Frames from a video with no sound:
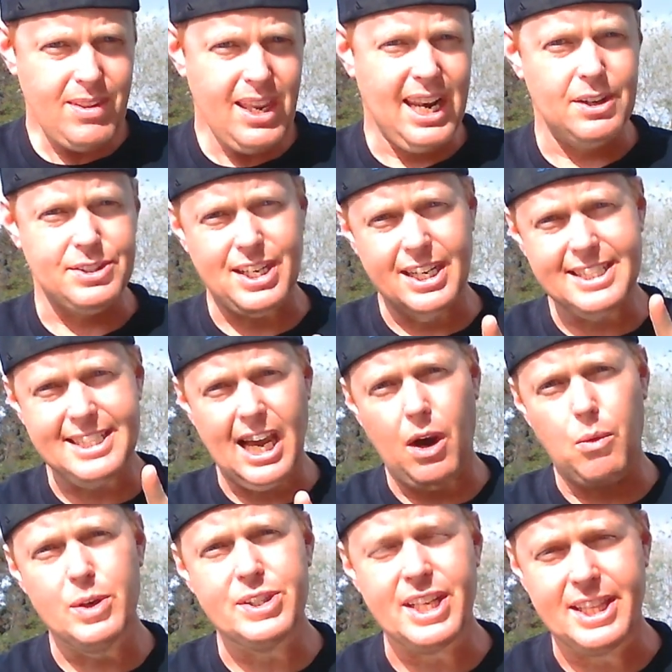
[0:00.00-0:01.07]
And I was going to say, I
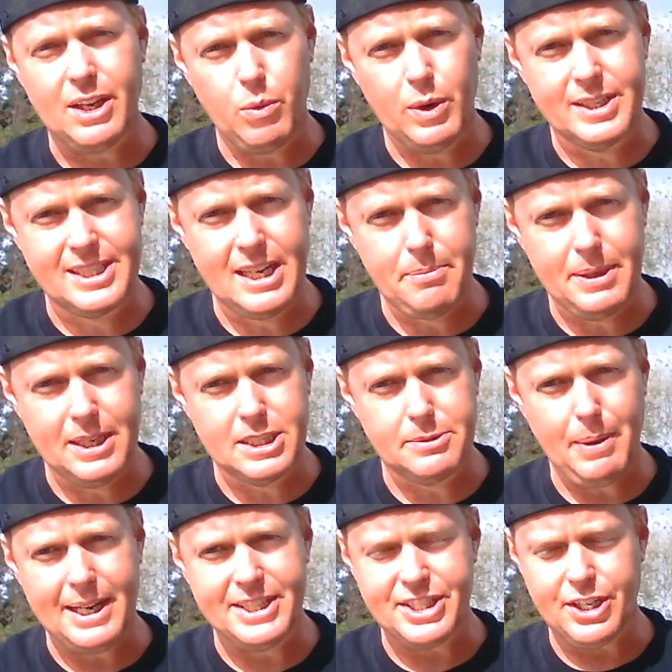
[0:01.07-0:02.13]
wish that they would have sent me a
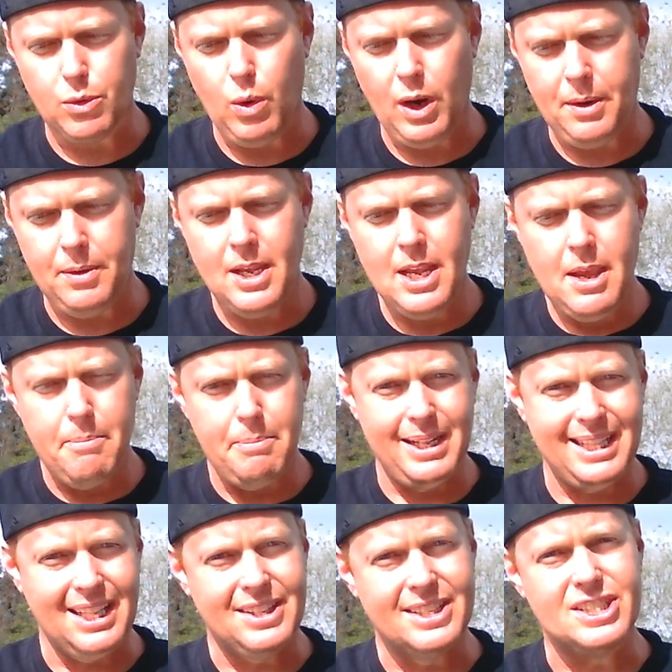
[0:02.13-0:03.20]
spicier one,
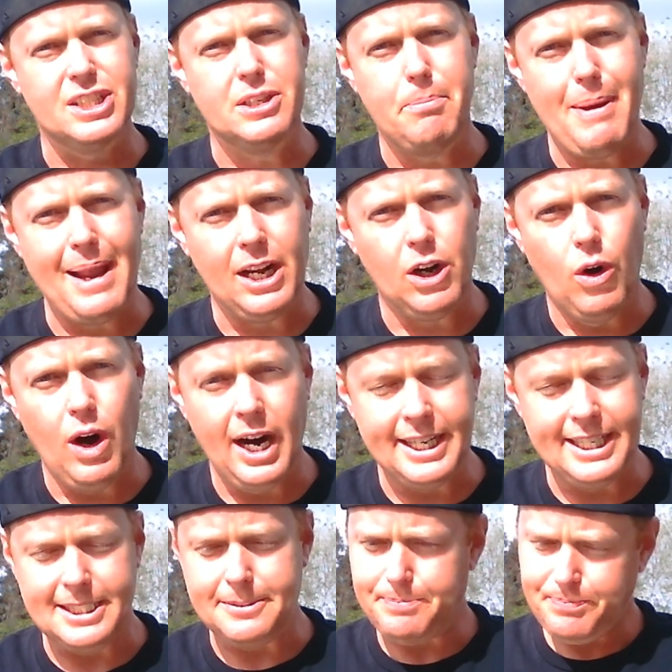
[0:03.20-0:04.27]
being that this is a mango
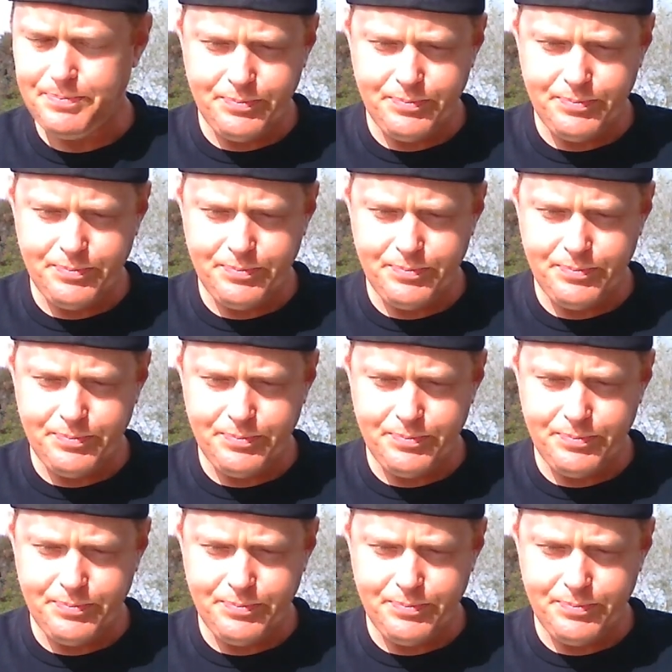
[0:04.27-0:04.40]
honey.